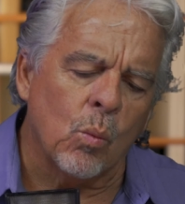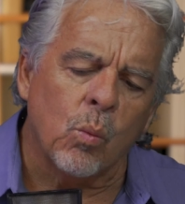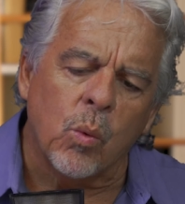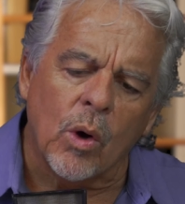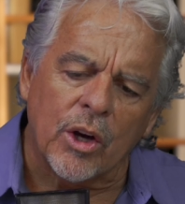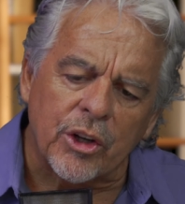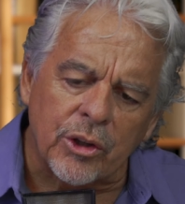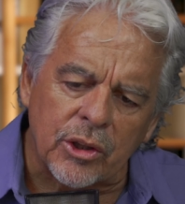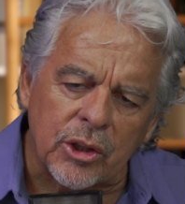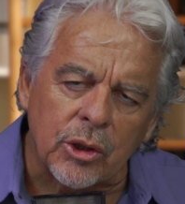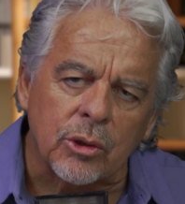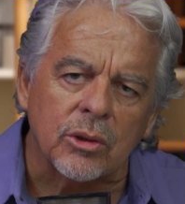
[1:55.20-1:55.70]

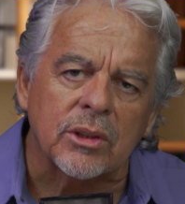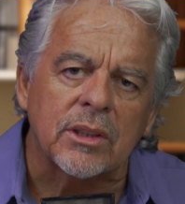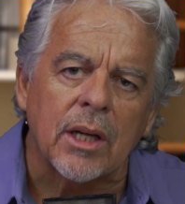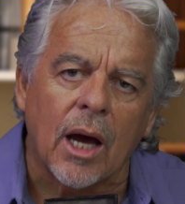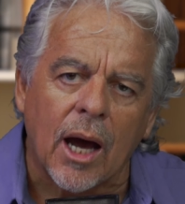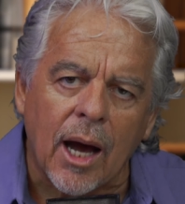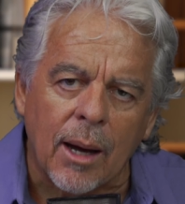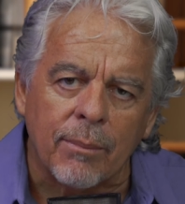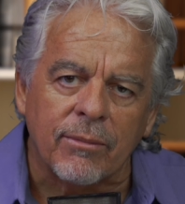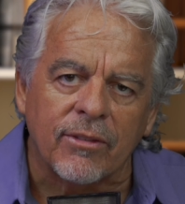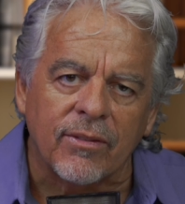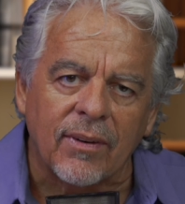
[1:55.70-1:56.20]
what are your
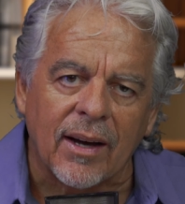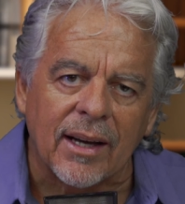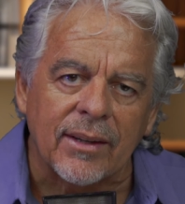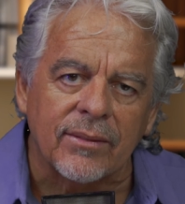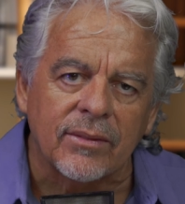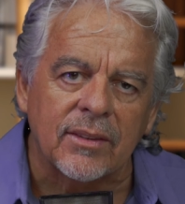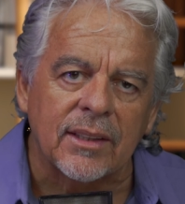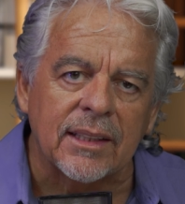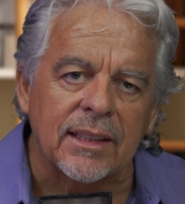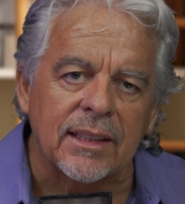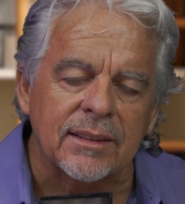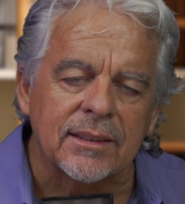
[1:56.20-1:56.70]
top
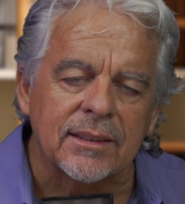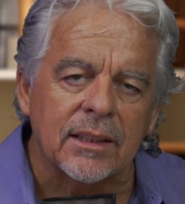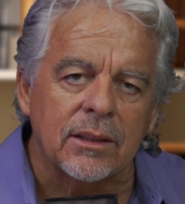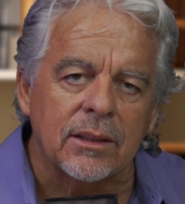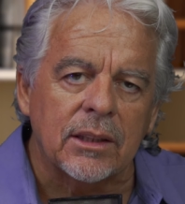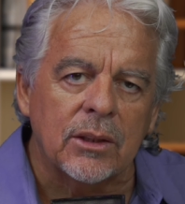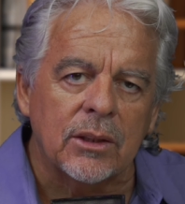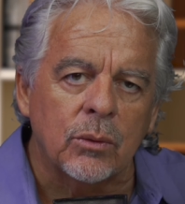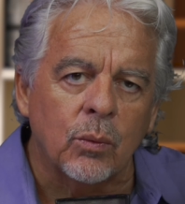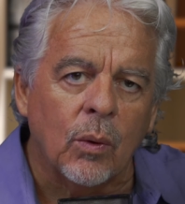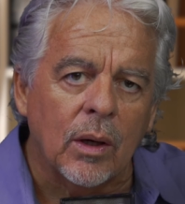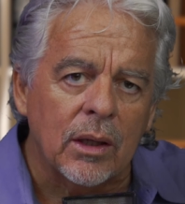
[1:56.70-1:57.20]
five needs. And
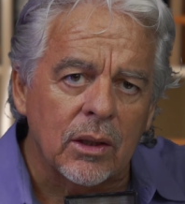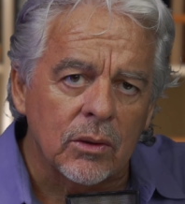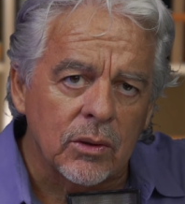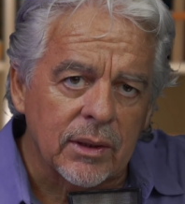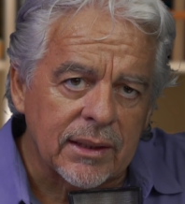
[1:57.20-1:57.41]
you want to